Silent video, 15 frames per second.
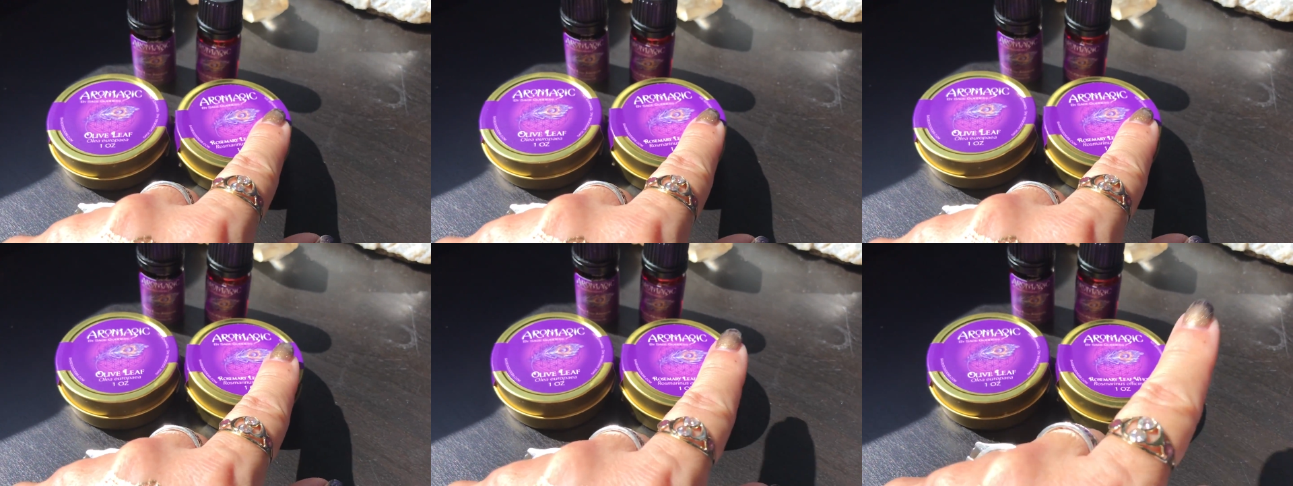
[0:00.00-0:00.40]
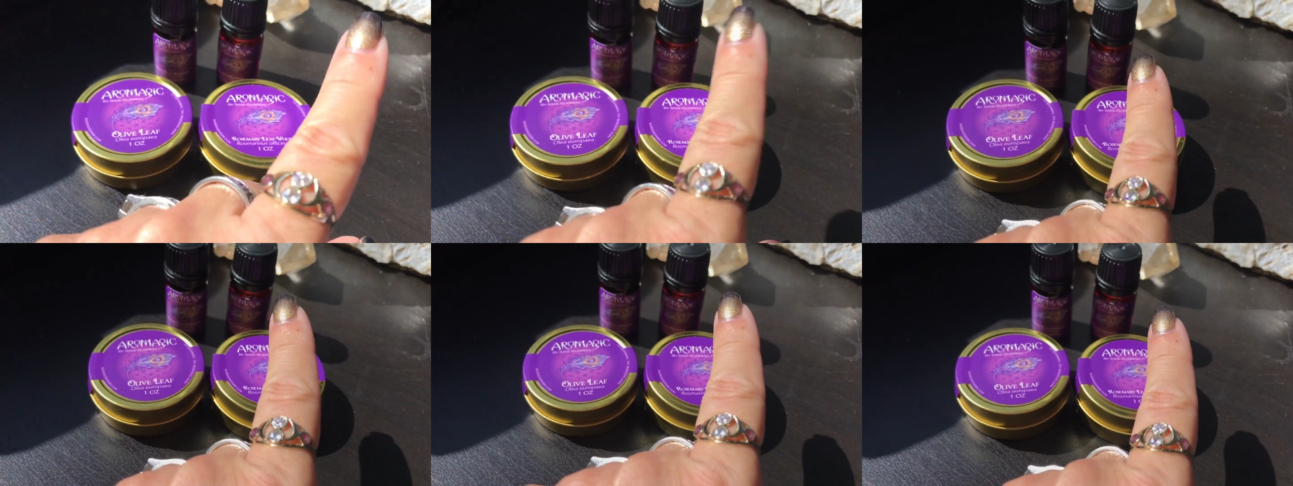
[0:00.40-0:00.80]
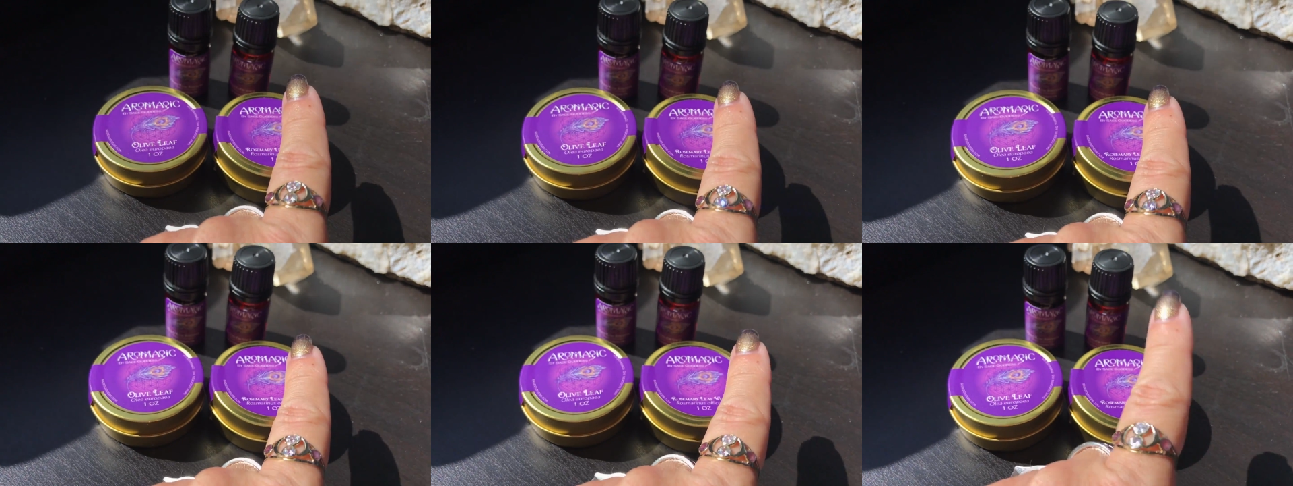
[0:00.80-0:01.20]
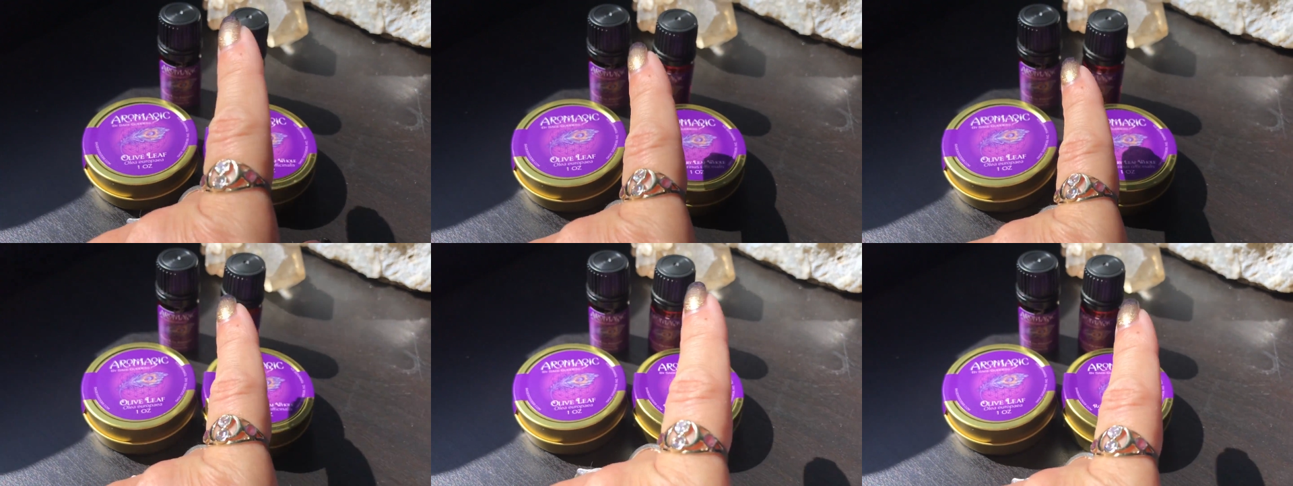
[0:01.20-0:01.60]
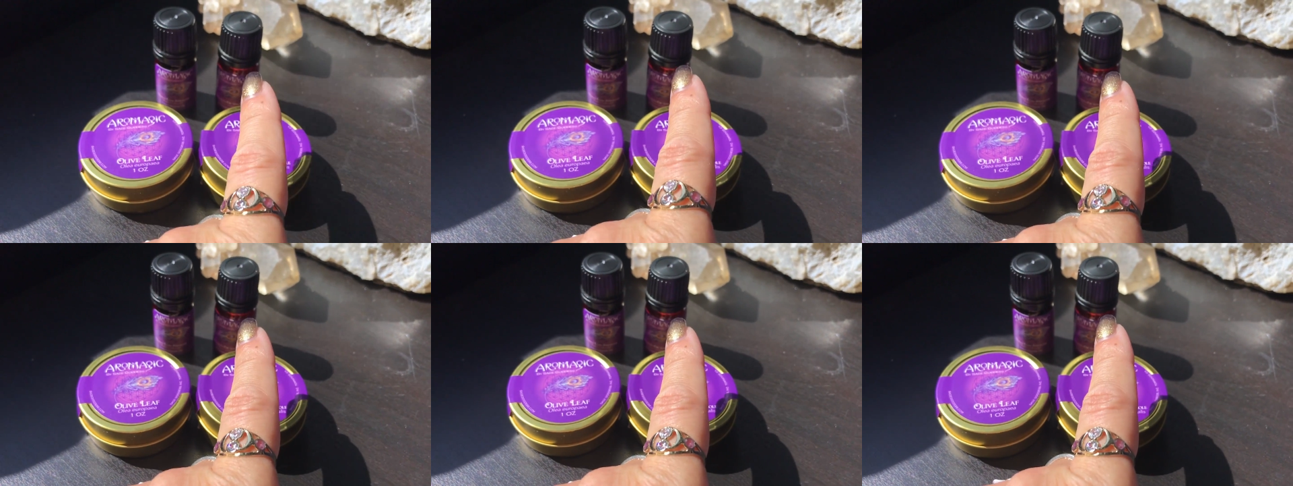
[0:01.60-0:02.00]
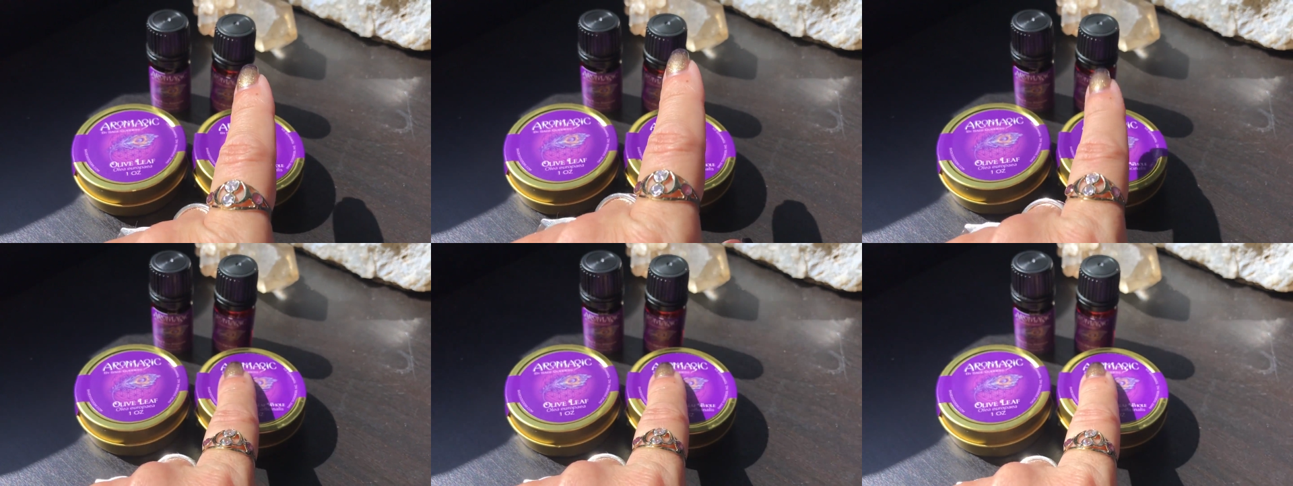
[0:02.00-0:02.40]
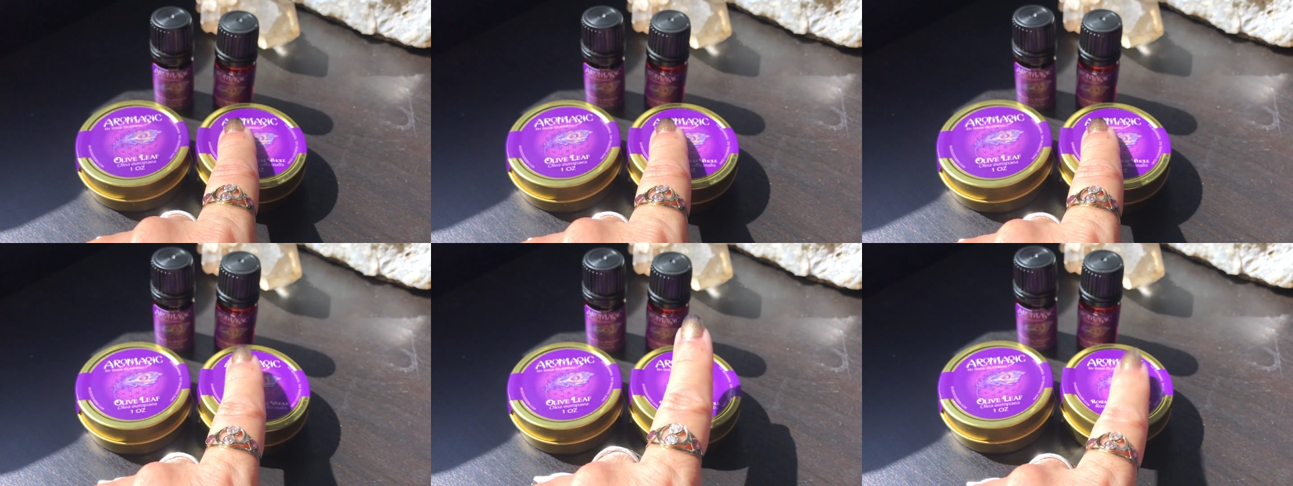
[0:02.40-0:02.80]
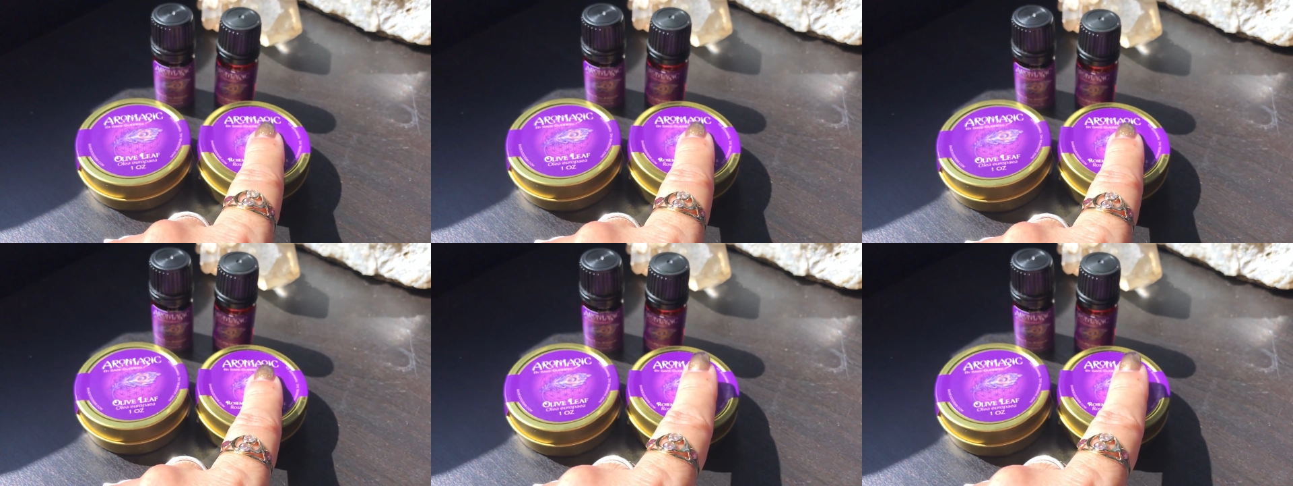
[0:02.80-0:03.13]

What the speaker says: Nobody's mouth can be seen.